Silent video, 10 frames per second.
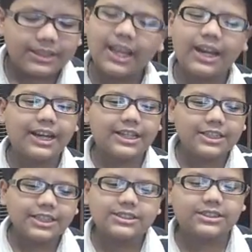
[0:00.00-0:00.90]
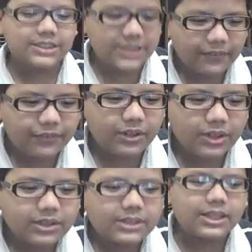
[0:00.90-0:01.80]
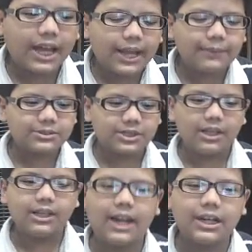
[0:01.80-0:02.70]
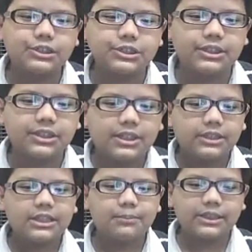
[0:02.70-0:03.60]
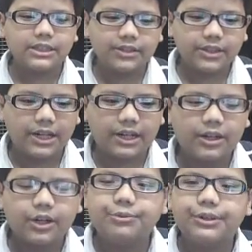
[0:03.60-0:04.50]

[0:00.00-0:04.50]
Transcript: They are actually several times larger than bacteria,